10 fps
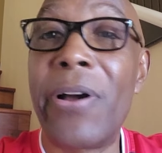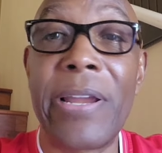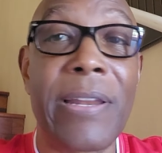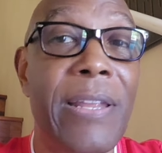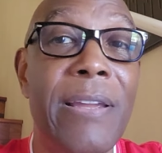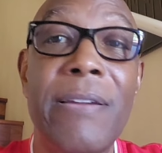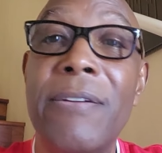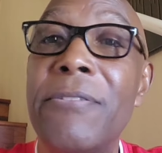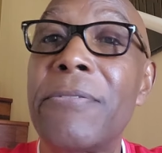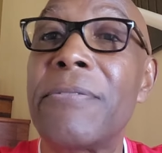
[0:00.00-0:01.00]

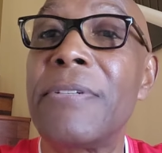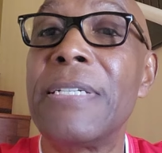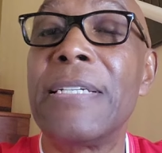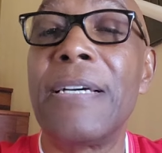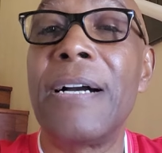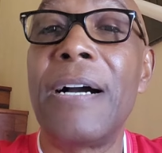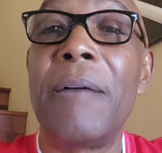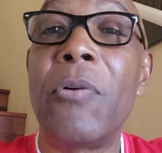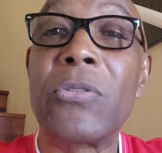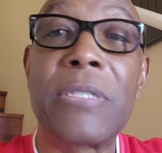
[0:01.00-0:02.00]
Pioneer,
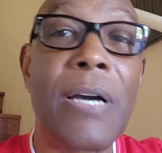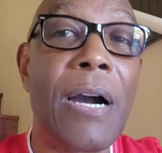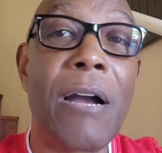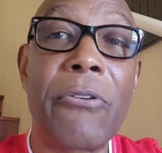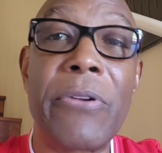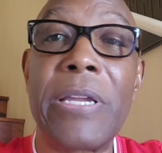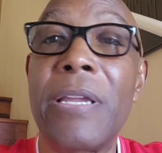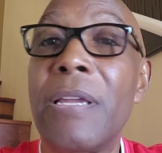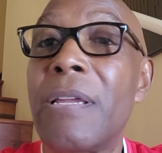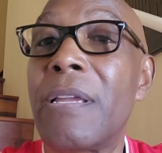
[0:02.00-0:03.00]
um,
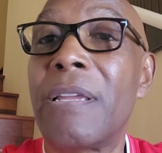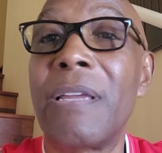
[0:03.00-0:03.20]
Otari.